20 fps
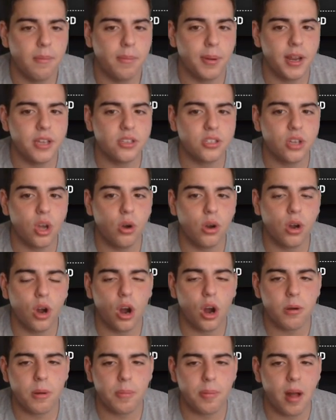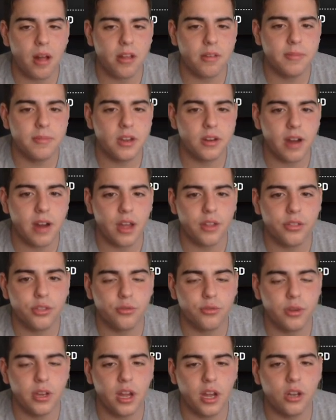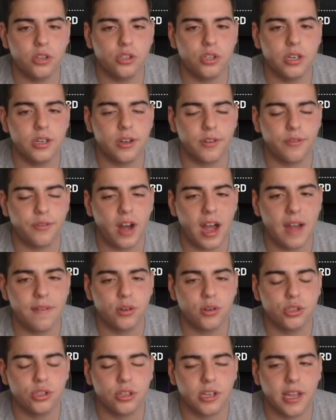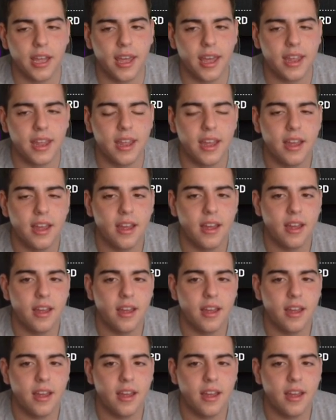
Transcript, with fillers: But his gold card will probably be around 300 to 500k.